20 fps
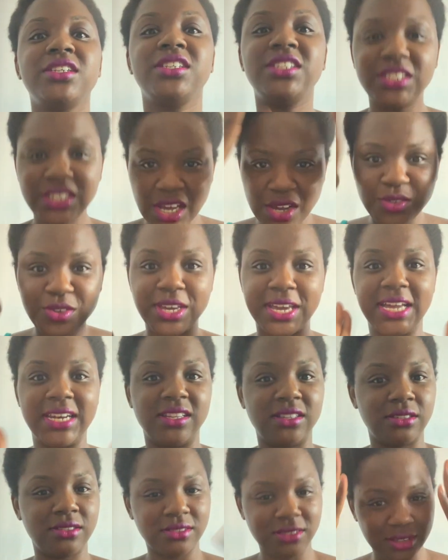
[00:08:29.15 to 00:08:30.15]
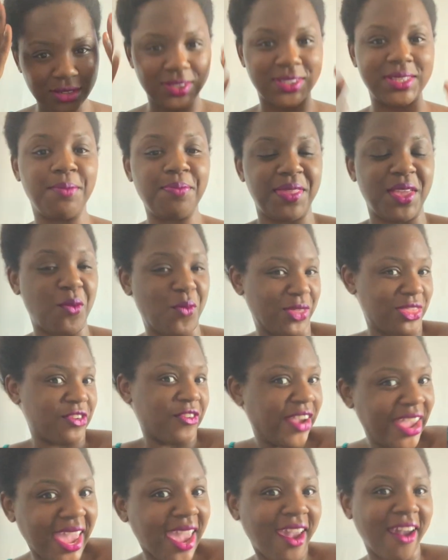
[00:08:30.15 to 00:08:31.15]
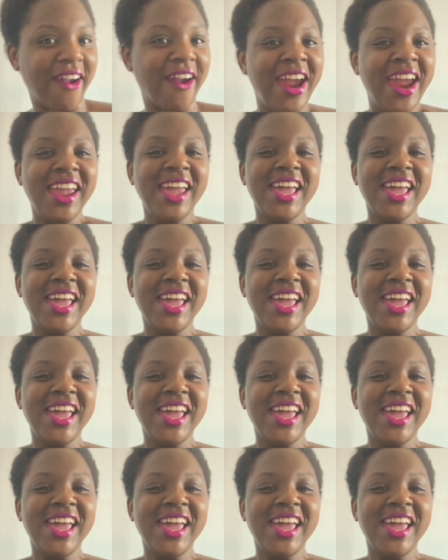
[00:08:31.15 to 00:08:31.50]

you know, you gotta do something with your hair.